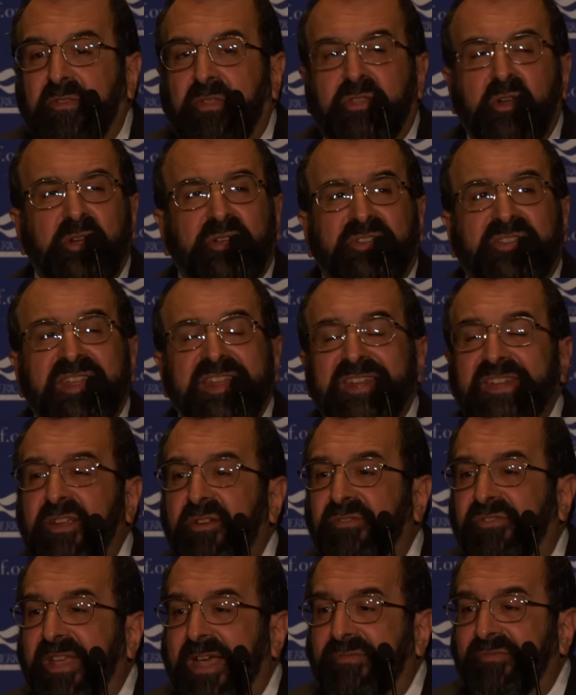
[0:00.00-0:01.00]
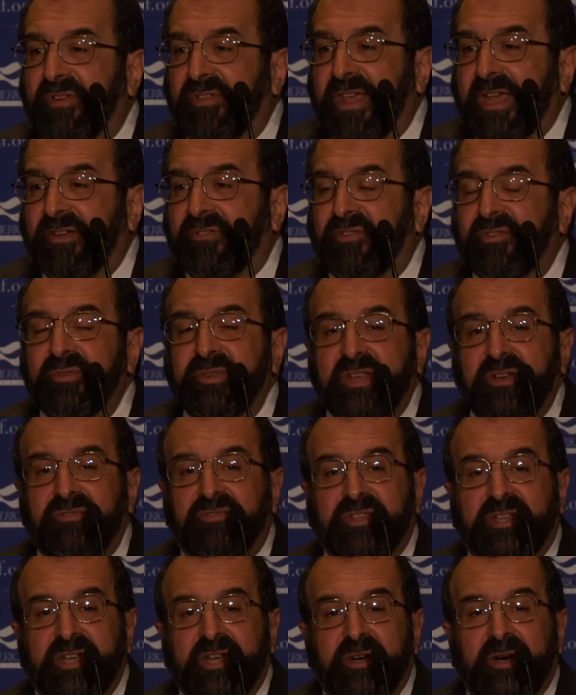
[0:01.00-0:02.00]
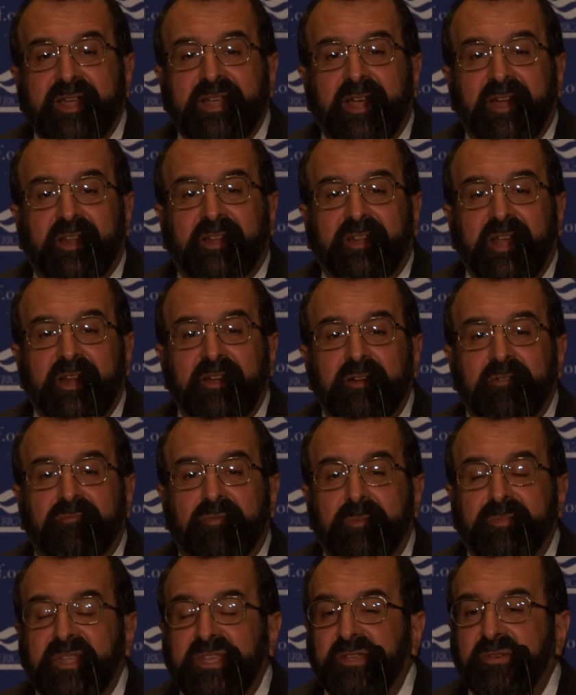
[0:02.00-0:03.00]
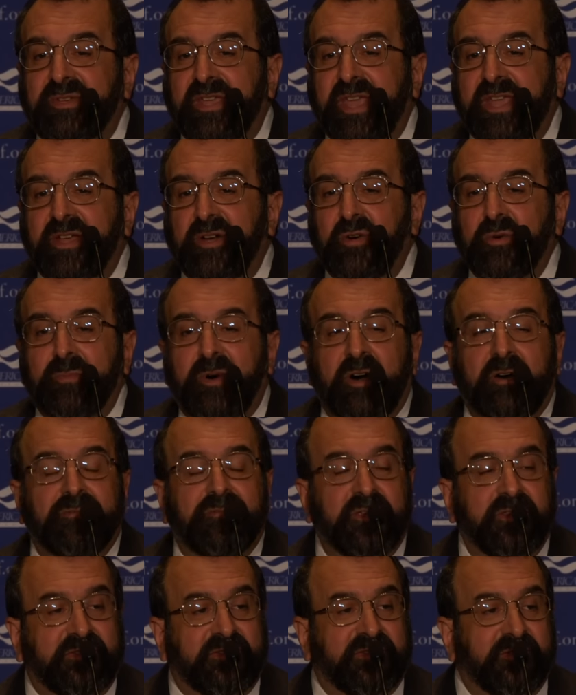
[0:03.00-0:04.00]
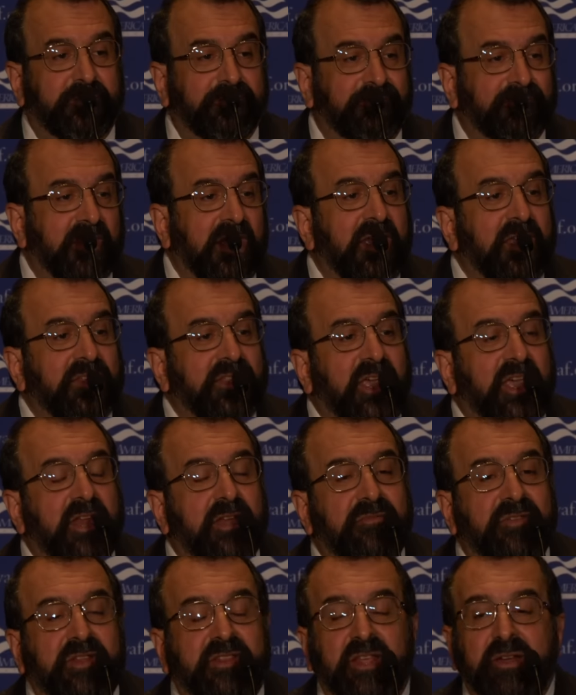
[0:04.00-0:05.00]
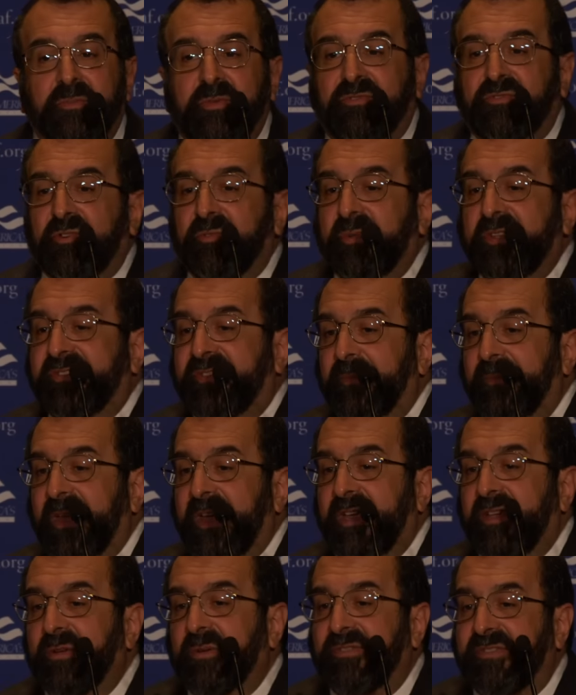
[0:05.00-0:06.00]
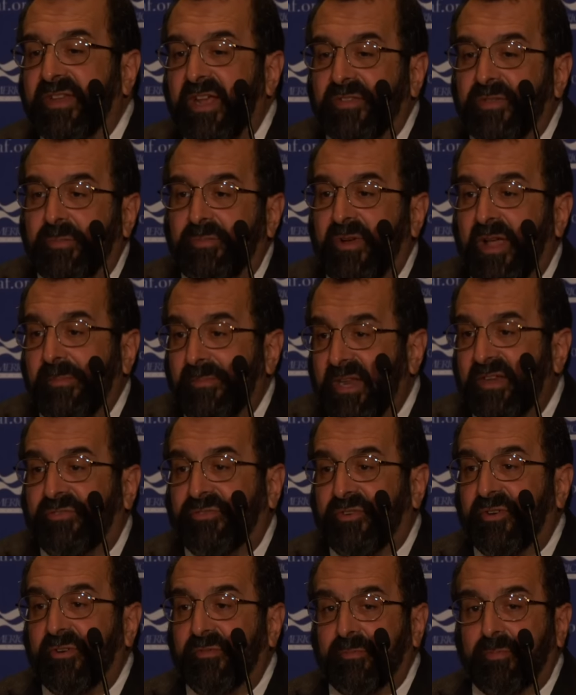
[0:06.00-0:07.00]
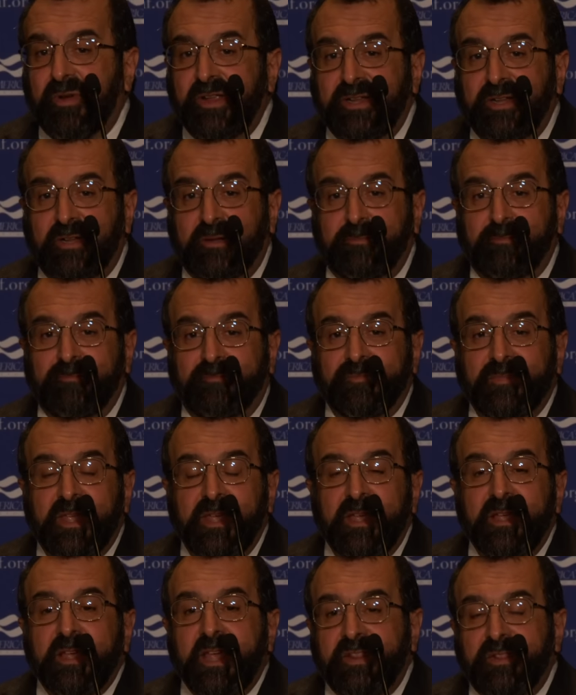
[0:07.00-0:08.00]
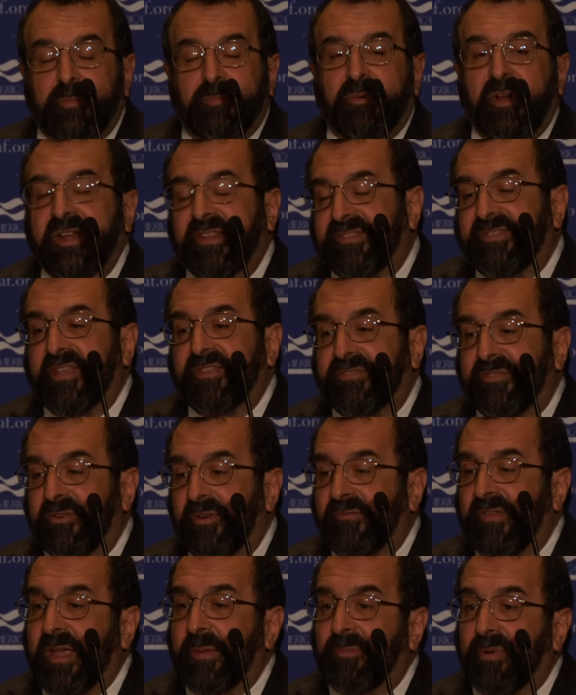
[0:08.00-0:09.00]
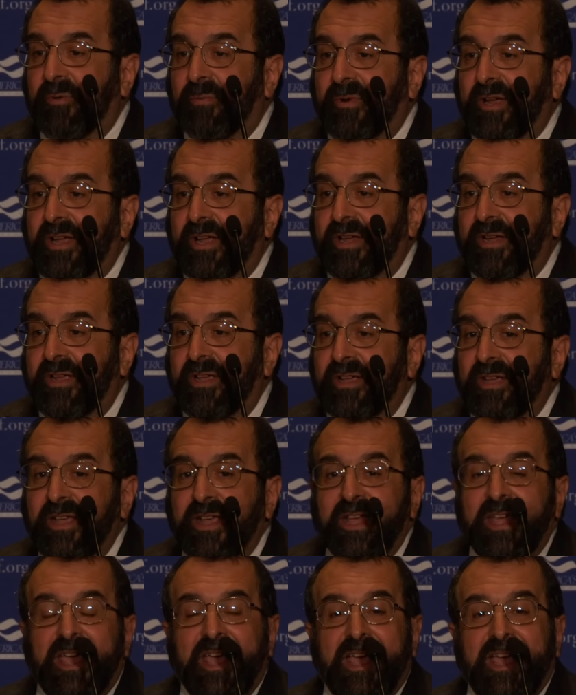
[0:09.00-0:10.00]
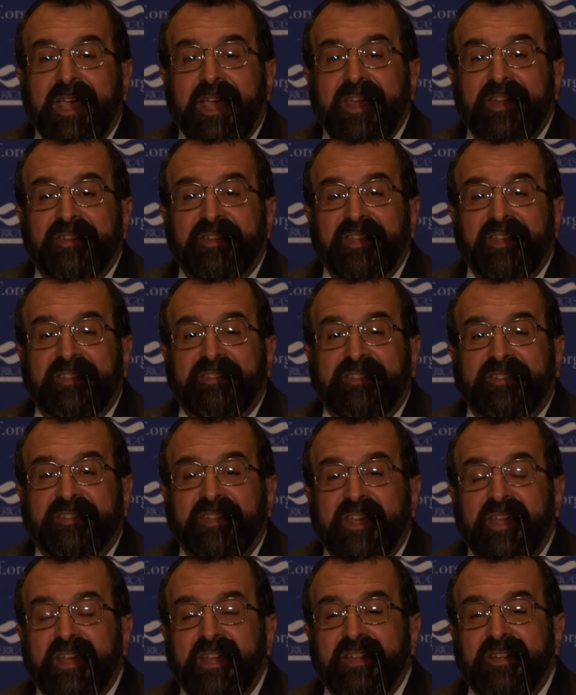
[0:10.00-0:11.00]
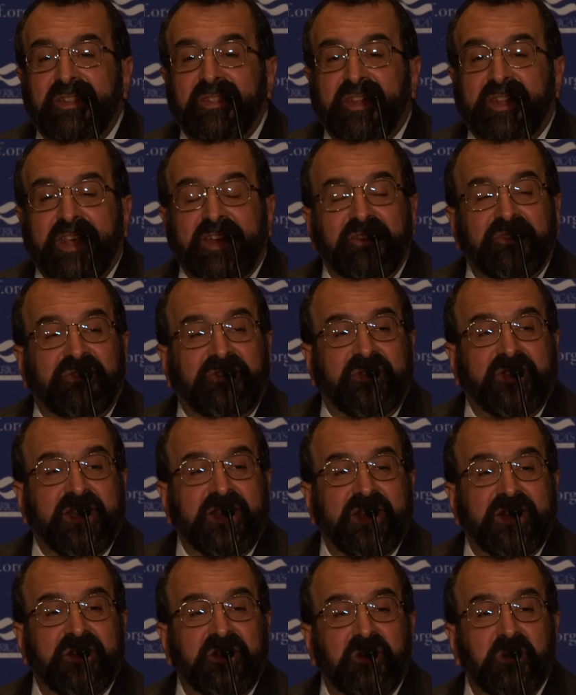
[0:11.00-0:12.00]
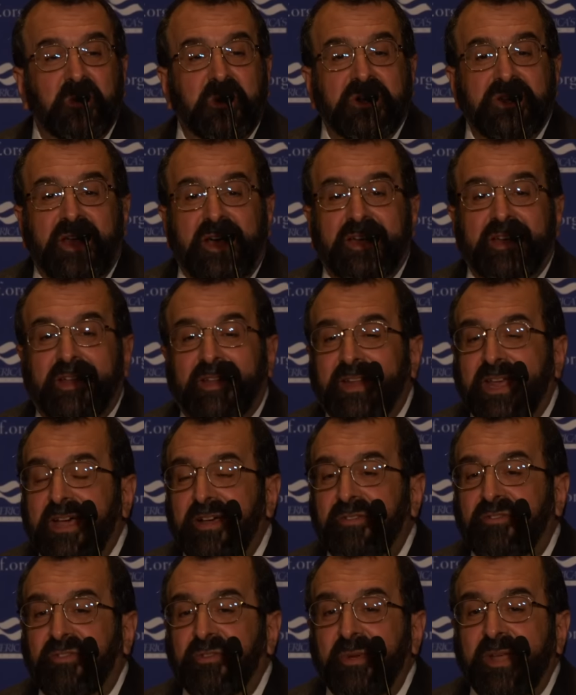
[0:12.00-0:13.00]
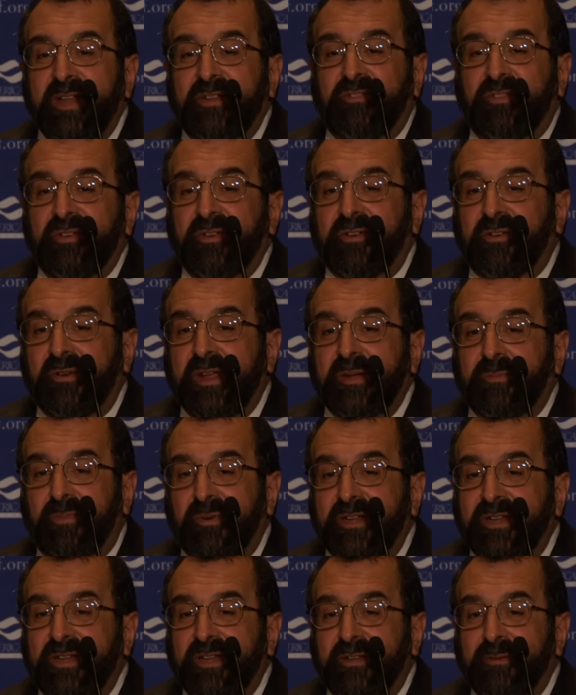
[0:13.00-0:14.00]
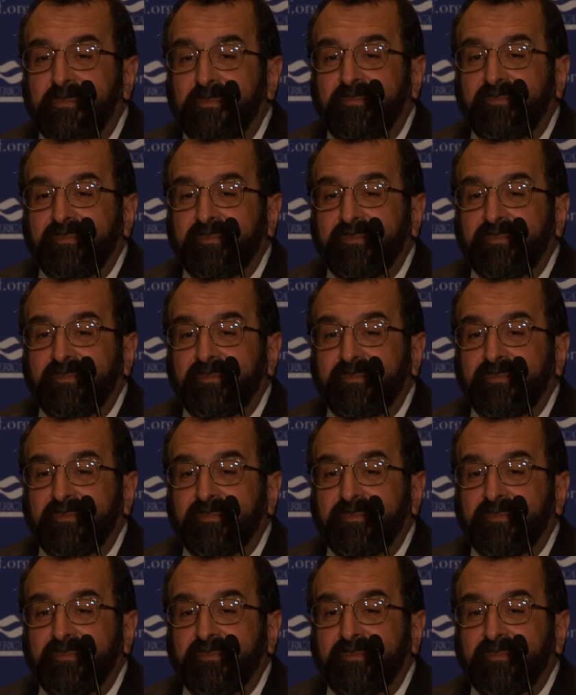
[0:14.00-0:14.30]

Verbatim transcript: 13 years after that, two years ago, I got a letter from the UK Home Office. The head of it then was Theresa May, who is now the Prime Minister of Britain and the predecessor of Amber Rudd. And it said, the letter said, You are not allowed to enter Great Britain.